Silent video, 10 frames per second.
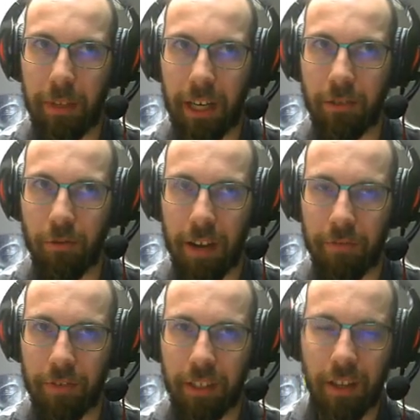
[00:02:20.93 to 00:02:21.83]
the team that I
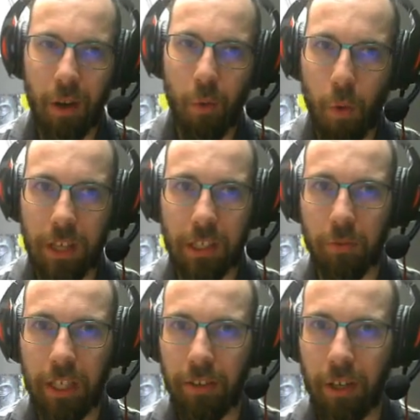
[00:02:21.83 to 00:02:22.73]
drafted
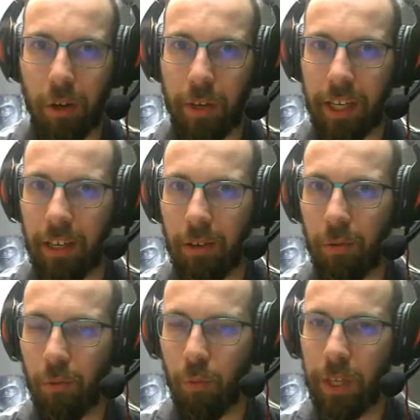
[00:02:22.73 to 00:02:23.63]
wasn't really
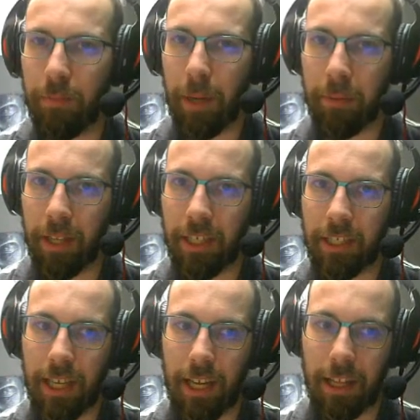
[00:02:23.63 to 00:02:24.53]
going with my
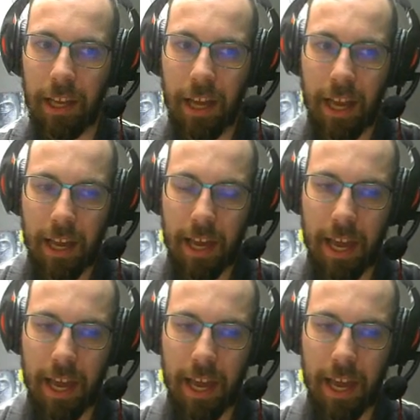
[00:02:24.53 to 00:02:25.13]
playstyle,